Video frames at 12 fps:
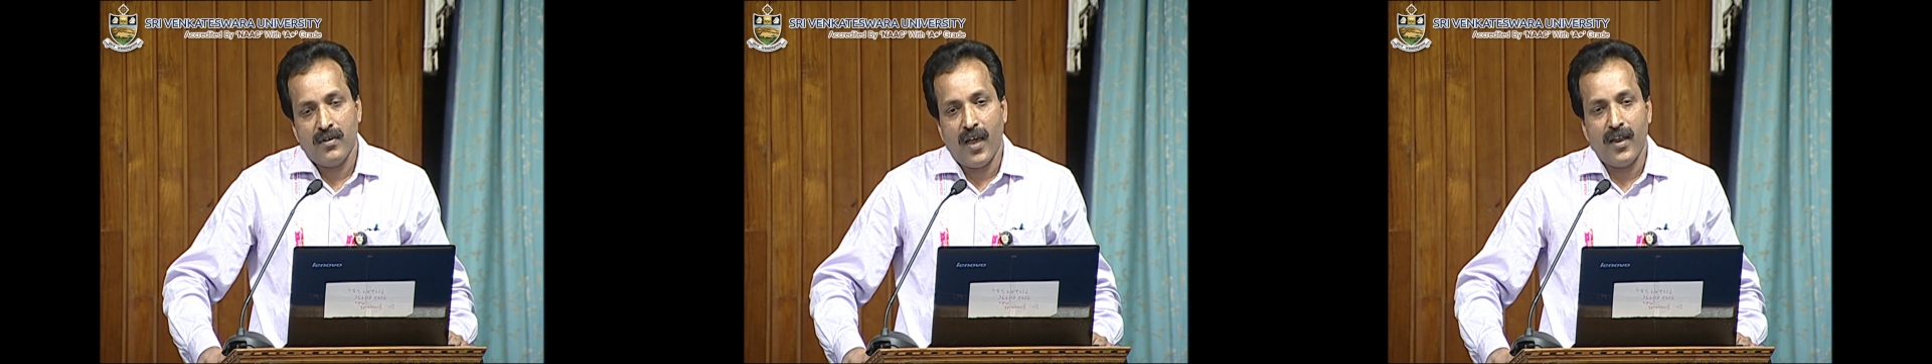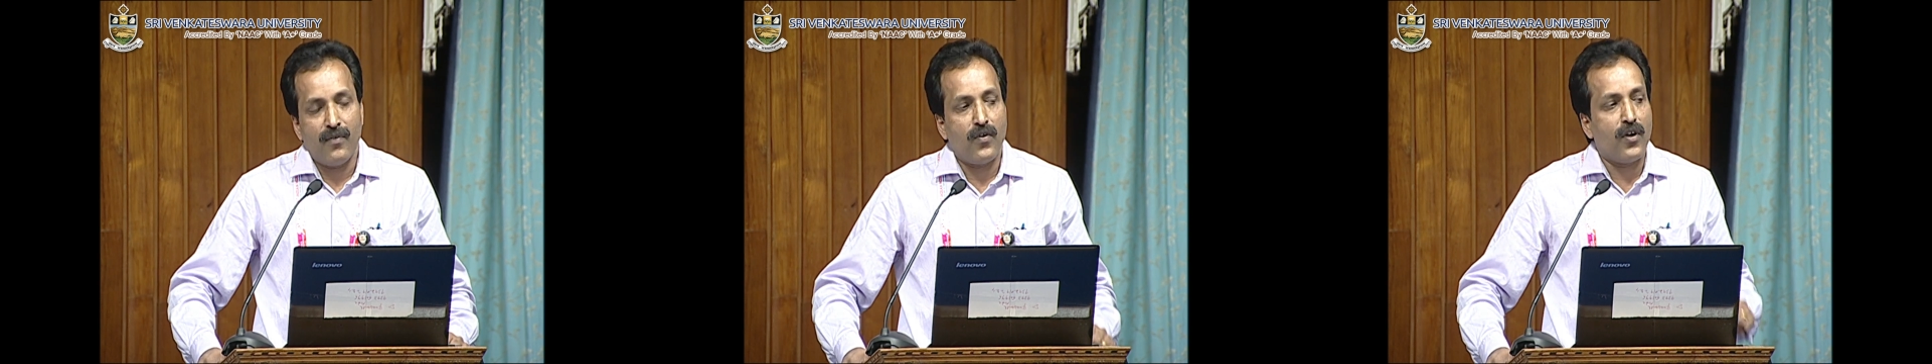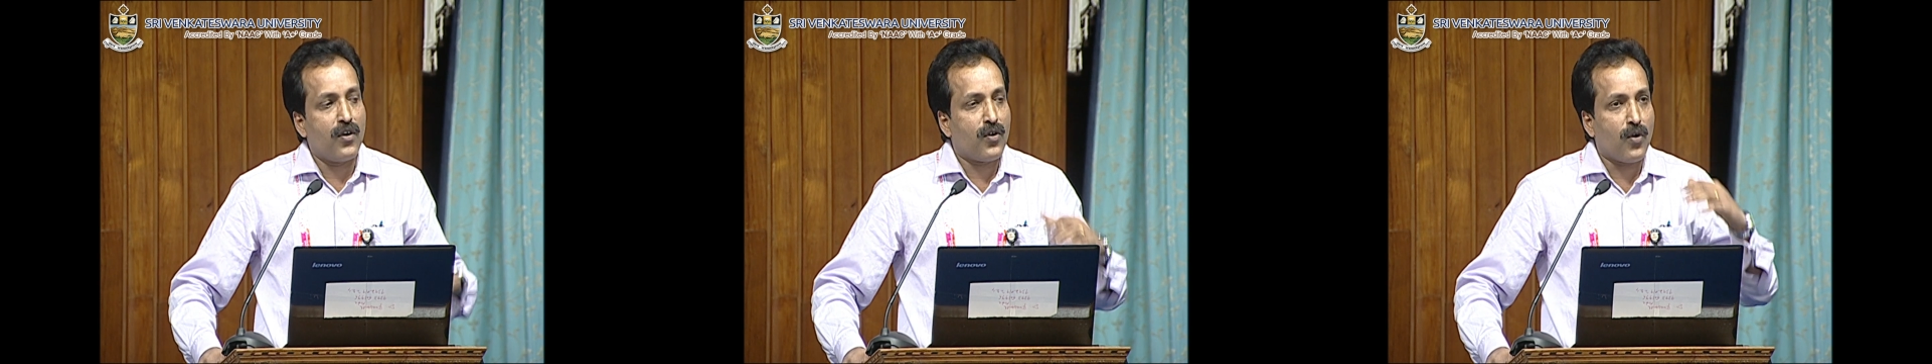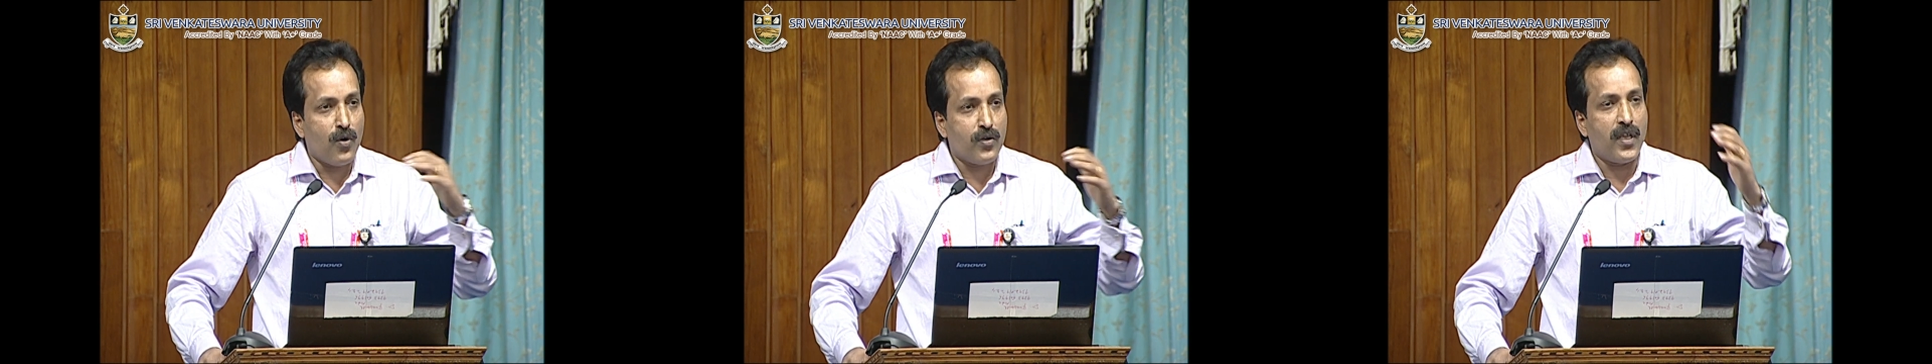and if you have to
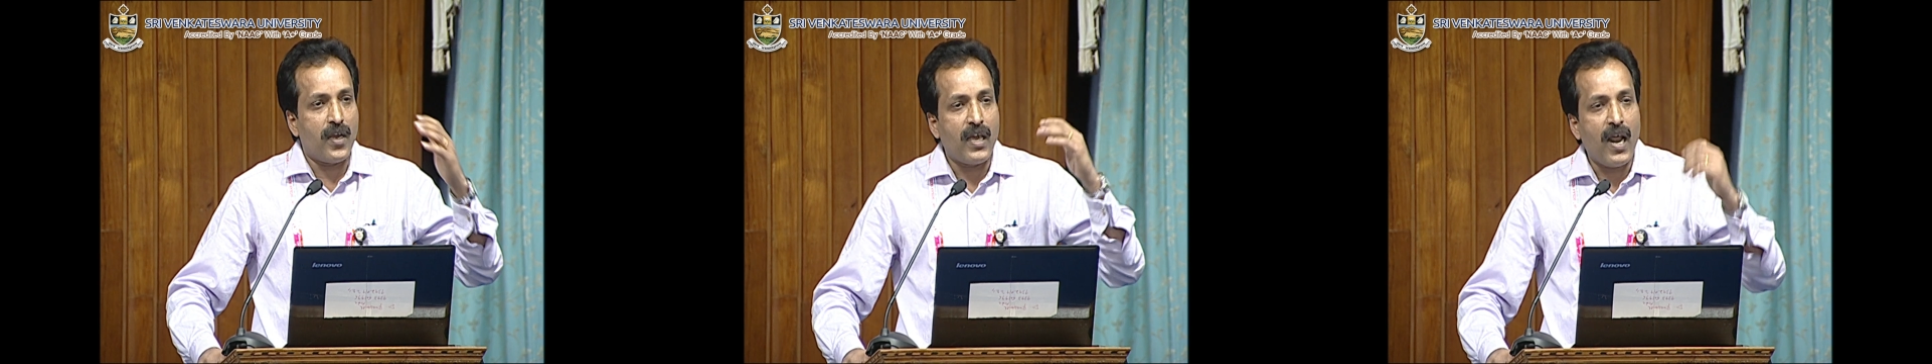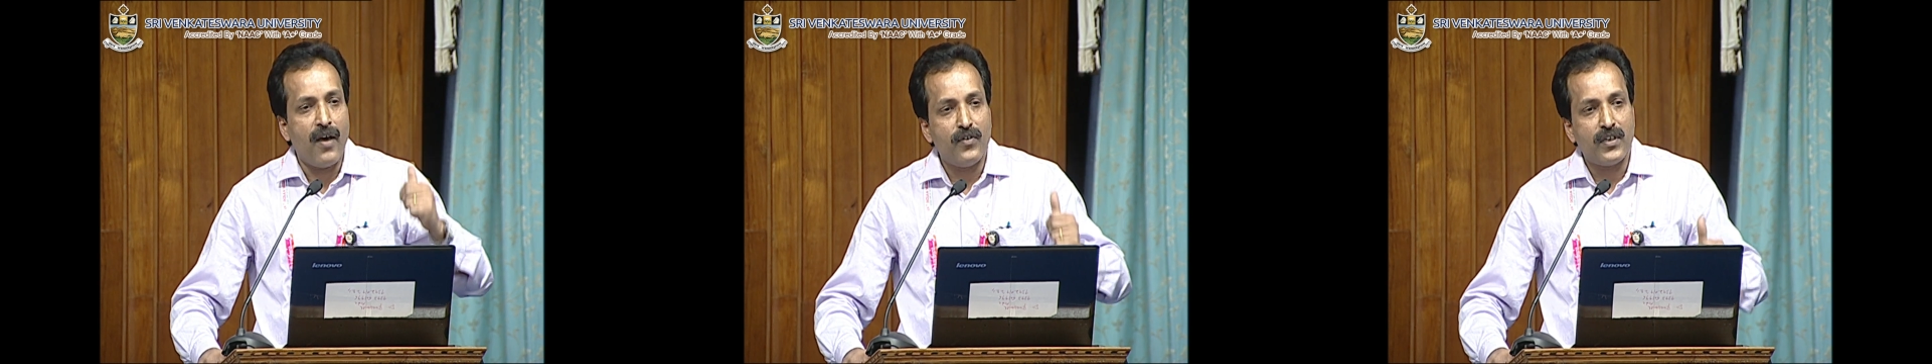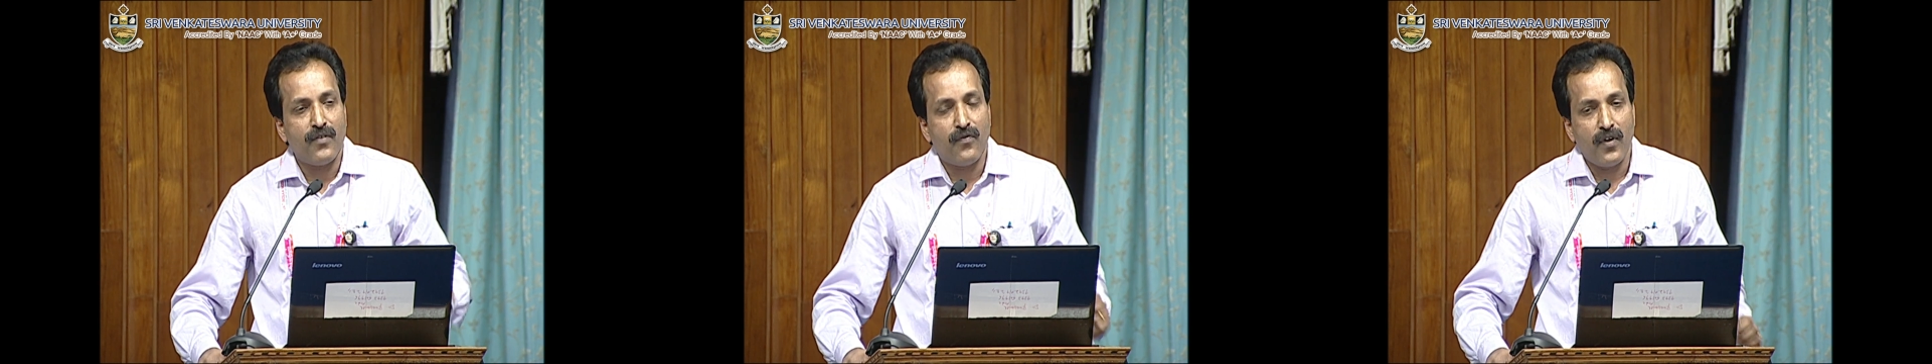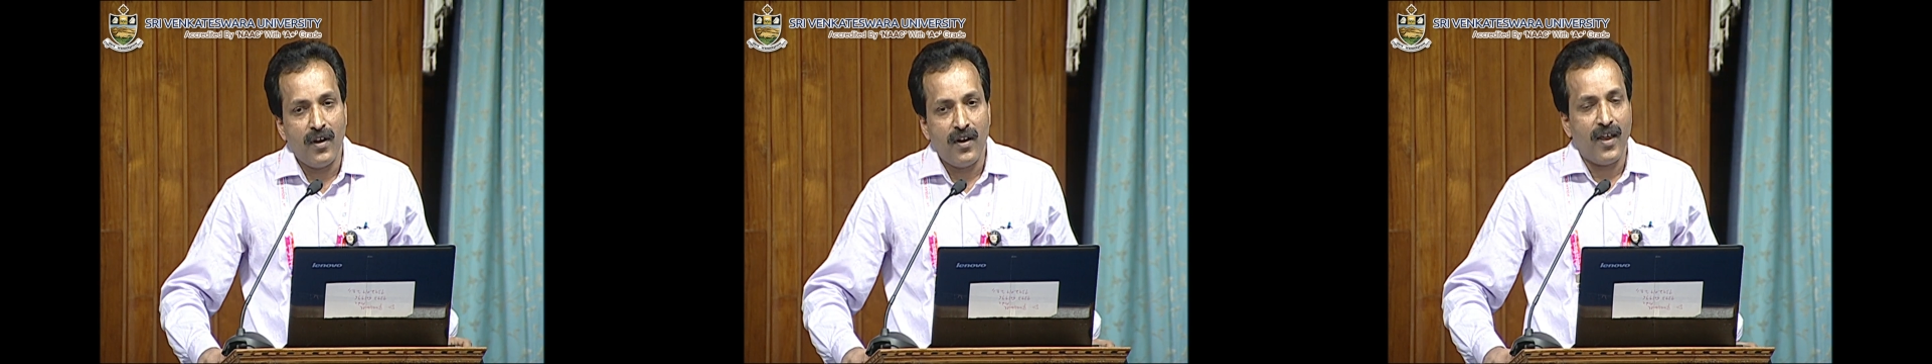cross that gravity
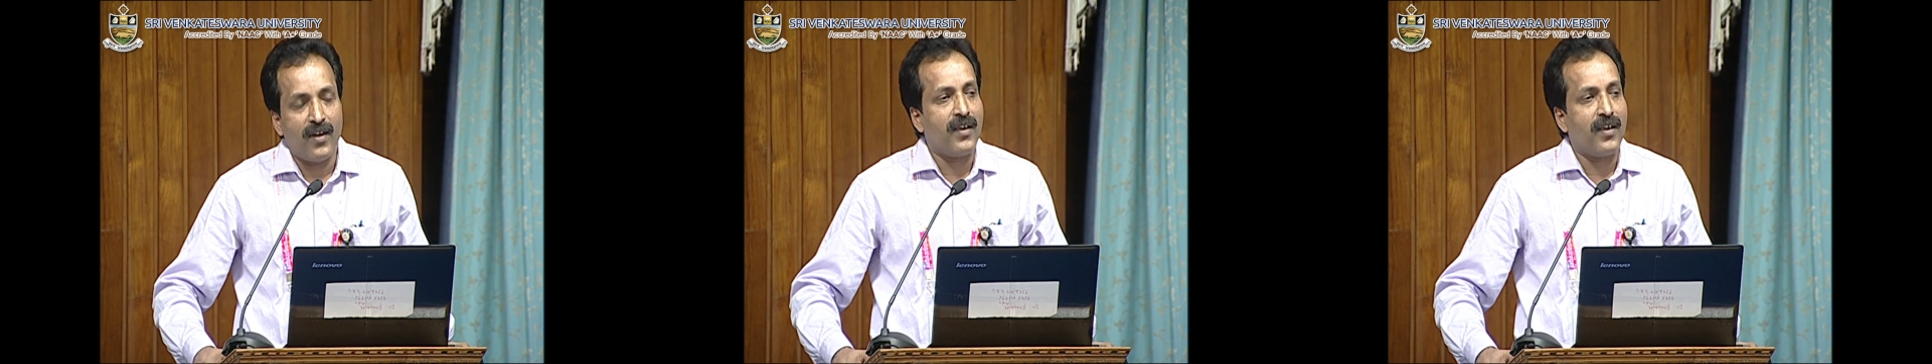field and